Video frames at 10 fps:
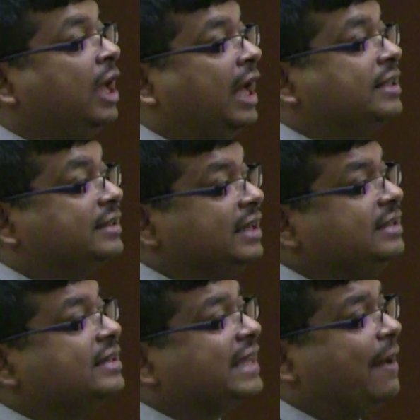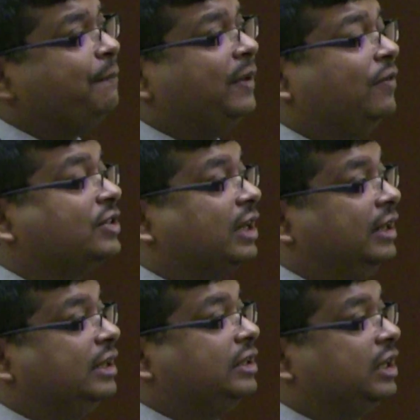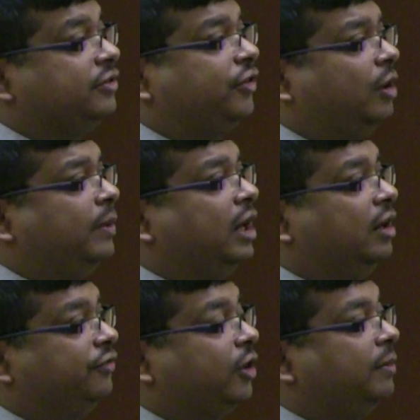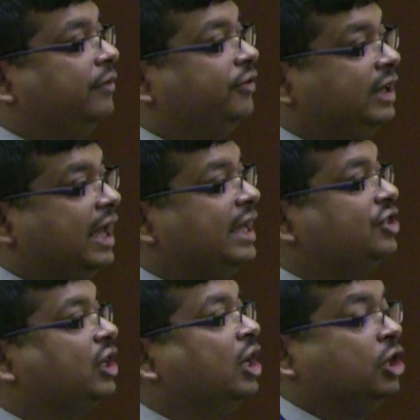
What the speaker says: And since the sample was collected from a village,